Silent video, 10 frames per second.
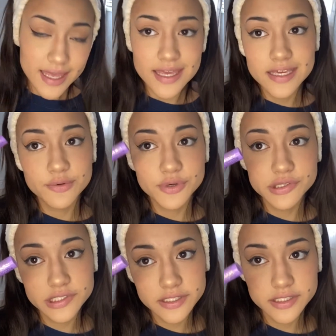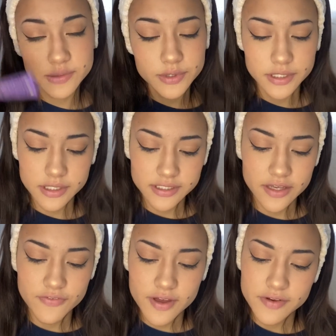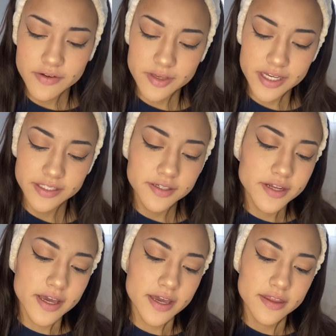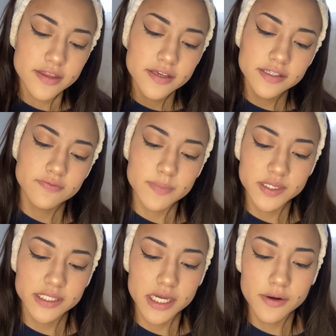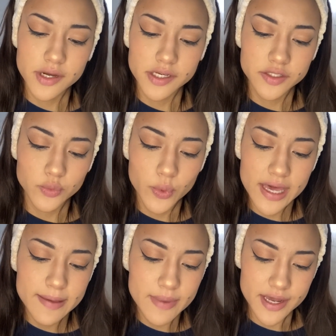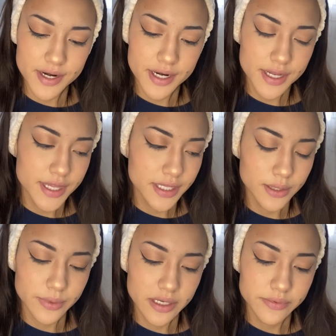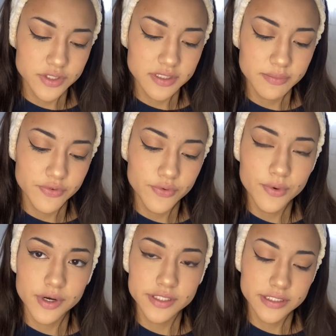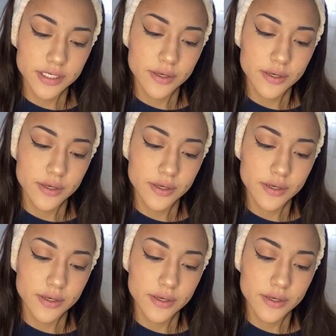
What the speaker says: And we're using this one because I found out yesterday this mascara is way better than the one I was using before. So